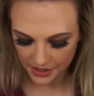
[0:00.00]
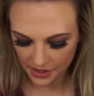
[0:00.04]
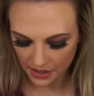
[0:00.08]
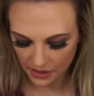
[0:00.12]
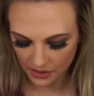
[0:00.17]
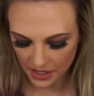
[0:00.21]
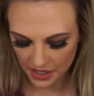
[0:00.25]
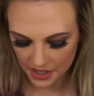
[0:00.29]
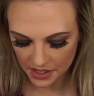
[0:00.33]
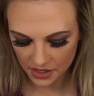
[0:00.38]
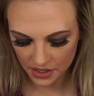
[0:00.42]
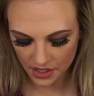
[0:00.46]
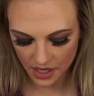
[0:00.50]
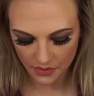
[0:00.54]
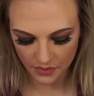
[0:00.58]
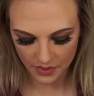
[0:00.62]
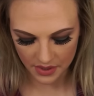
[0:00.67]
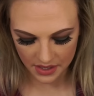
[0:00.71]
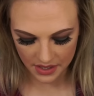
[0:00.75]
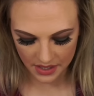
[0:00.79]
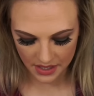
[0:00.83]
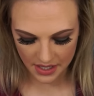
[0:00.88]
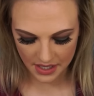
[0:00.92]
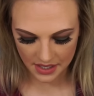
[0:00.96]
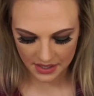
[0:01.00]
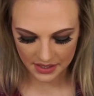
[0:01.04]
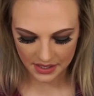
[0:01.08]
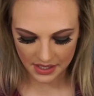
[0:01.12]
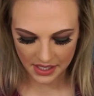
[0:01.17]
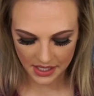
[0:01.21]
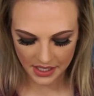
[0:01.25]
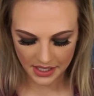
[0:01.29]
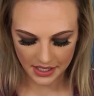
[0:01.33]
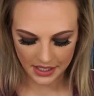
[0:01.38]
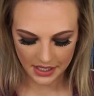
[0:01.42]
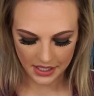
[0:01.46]
So let's start with these.
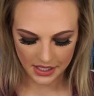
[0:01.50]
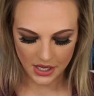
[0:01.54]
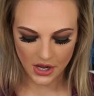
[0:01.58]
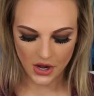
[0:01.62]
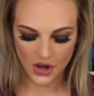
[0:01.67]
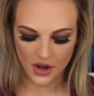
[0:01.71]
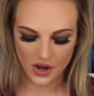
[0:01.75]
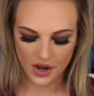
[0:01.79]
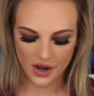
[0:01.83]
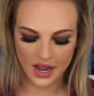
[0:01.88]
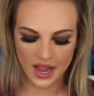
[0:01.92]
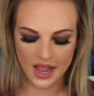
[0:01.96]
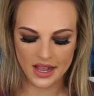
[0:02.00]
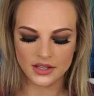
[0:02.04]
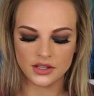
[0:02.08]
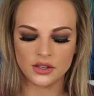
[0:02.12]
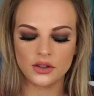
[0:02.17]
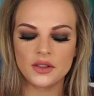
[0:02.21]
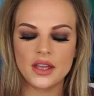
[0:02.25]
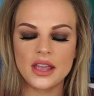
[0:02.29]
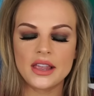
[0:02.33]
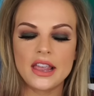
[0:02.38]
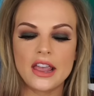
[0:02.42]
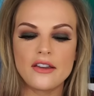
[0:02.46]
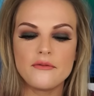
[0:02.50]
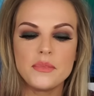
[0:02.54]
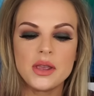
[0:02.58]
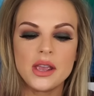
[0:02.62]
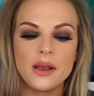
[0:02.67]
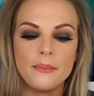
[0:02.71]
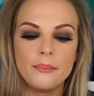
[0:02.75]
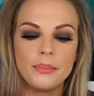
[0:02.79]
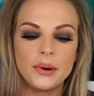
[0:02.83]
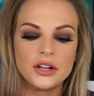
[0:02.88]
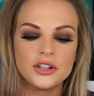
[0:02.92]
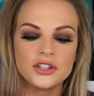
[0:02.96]
Okay, so they gave me
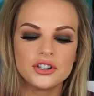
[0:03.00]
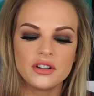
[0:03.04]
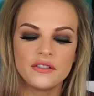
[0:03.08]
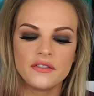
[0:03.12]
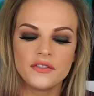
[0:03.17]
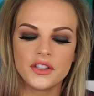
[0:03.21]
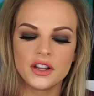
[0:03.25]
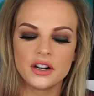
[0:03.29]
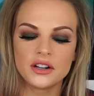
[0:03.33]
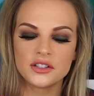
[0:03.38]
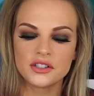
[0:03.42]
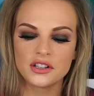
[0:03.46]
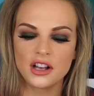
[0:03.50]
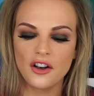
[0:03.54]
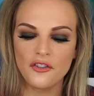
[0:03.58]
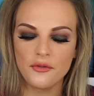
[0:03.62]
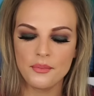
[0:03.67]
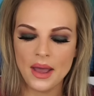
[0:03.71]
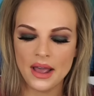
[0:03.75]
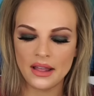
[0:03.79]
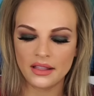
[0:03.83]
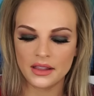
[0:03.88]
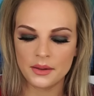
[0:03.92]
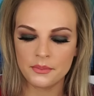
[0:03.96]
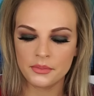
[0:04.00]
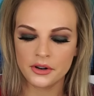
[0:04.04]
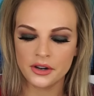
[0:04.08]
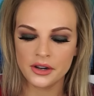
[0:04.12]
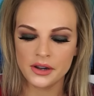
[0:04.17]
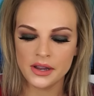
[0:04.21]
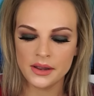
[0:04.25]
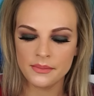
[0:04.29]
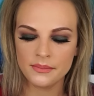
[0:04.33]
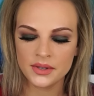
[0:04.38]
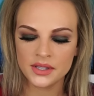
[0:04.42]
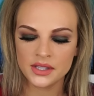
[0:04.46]
a bunch of their soft matte lip
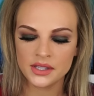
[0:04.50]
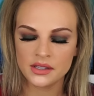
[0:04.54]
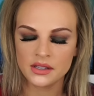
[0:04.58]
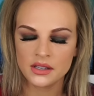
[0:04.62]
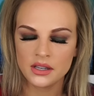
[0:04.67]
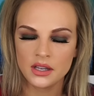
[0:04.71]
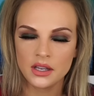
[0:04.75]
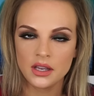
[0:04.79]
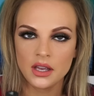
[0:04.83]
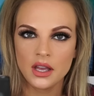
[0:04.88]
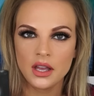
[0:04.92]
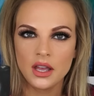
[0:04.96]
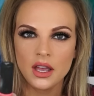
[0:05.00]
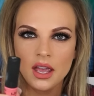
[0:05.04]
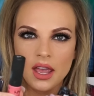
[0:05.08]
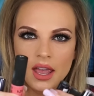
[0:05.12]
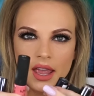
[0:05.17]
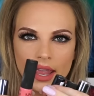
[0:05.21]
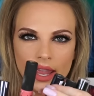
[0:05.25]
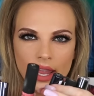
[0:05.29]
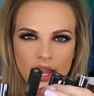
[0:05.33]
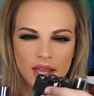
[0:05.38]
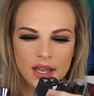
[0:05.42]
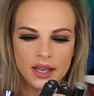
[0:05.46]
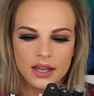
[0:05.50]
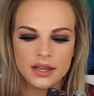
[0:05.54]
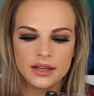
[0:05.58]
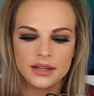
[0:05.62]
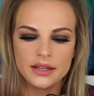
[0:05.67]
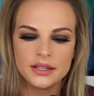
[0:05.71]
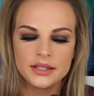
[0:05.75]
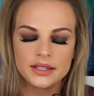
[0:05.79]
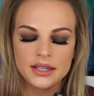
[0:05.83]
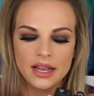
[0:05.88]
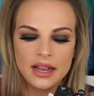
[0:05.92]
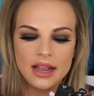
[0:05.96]
creams,
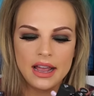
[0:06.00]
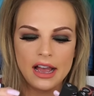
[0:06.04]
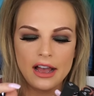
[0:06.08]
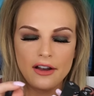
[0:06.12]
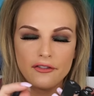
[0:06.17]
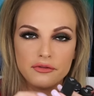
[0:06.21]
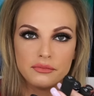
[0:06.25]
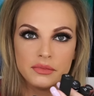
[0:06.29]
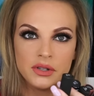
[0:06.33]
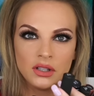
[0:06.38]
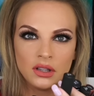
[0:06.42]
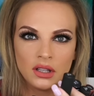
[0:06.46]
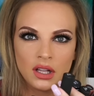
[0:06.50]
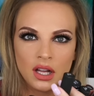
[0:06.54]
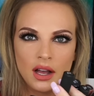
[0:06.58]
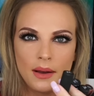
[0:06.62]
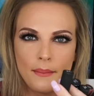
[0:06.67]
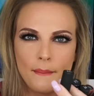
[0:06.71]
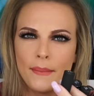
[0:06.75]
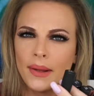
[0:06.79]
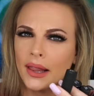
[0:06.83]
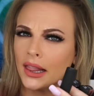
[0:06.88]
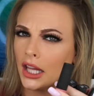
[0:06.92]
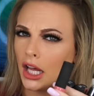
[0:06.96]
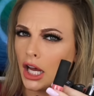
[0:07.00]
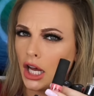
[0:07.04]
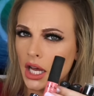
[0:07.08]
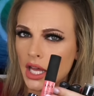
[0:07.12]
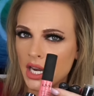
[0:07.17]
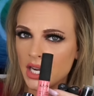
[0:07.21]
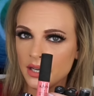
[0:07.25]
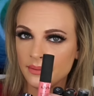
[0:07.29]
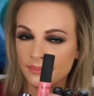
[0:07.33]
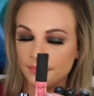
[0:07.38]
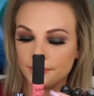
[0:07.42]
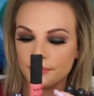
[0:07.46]
and I have Milan
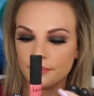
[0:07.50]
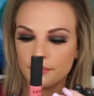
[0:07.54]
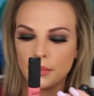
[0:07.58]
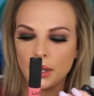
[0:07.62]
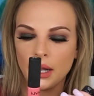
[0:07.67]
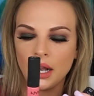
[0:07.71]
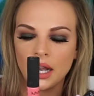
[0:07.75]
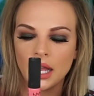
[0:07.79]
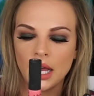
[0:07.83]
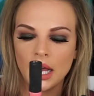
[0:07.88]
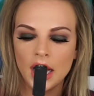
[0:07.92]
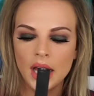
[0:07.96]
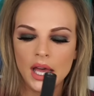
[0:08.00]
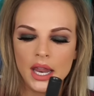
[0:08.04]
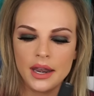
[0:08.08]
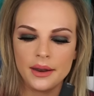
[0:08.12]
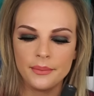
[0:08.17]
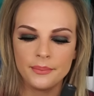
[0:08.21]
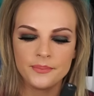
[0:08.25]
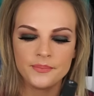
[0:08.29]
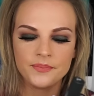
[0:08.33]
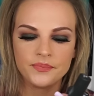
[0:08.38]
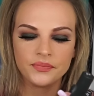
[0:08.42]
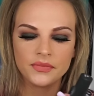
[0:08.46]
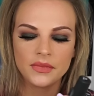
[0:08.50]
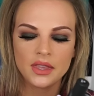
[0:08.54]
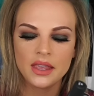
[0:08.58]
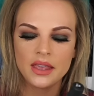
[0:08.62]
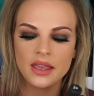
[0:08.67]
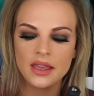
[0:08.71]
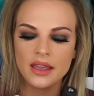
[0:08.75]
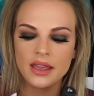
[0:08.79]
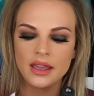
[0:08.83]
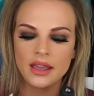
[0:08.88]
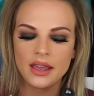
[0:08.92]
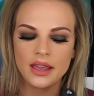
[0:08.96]
Milan Milan
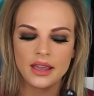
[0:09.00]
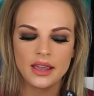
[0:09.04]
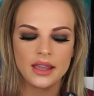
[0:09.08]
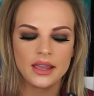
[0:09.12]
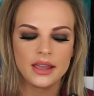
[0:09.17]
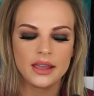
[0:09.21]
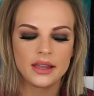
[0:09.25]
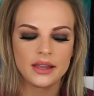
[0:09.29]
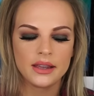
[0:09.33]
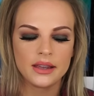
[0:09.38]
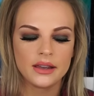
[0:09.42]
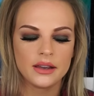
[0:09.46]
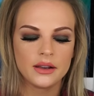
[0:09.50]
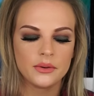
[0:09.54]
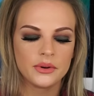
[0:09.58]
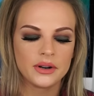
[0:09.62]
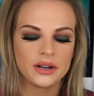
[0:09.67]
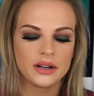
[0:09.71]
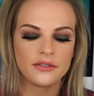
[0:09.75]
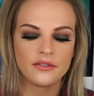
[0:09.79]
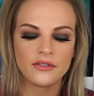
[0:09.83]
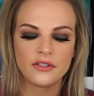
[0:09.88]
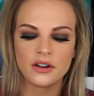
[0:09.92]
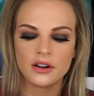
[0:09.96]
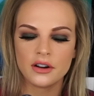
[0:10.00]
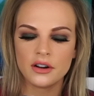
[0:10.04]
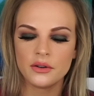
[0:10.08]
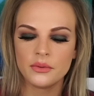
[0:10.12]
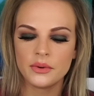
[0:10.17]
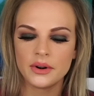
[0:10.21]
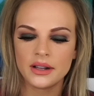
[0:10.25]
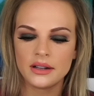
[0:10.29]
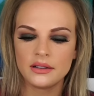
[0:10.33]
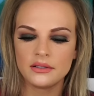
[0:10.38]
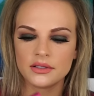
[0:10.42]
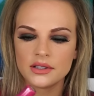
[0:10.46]
and whatever,
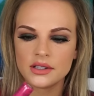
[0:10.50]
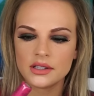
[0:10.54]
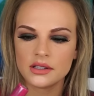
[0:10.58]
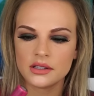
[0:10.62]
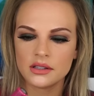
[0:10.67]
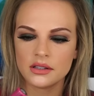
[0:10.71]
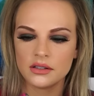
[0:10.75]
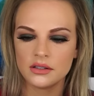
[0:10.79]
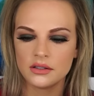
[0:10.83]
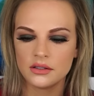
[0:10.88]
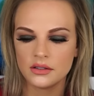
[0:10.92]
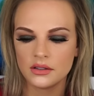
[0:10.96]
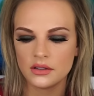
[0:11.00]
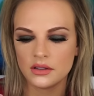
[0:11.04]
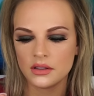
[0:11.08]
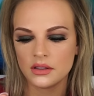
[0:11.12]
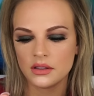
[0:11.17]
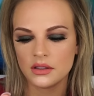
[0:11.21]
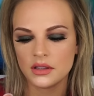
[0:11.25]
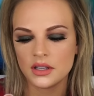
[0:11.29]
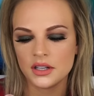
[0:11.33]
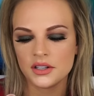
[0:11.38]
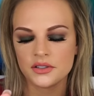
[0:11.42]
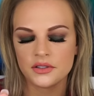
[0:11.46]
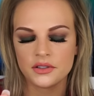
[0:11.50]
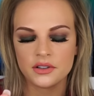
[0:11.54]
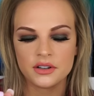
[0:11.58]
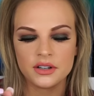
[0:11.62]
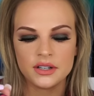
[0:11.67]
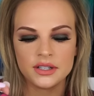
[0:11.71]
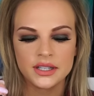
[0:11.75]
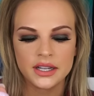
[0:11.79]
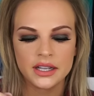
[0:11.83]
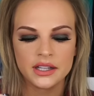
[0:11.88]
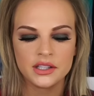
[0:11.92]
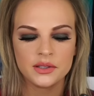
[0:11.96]
what else. These are their
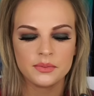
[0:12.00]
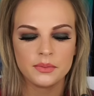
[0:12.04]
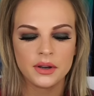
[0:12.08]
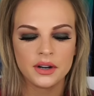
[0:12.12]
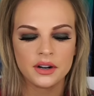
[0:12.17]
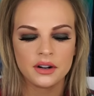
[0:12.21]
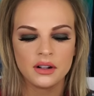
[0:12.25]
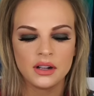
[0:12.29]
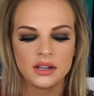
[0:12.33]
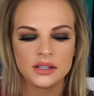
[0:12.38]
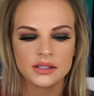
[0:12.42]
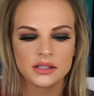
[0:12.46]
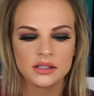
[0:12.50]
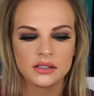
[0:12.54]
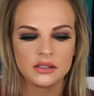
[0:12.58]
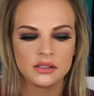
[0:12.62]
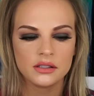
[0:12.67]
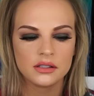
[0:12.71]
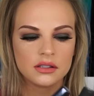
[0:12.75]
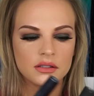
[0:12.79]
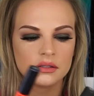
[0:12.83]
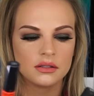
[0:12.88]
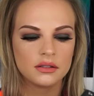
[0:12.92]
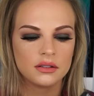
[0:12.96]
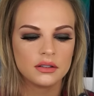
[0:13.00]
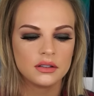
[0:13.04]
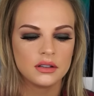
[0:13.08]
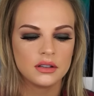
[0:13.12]
intense butter glosses.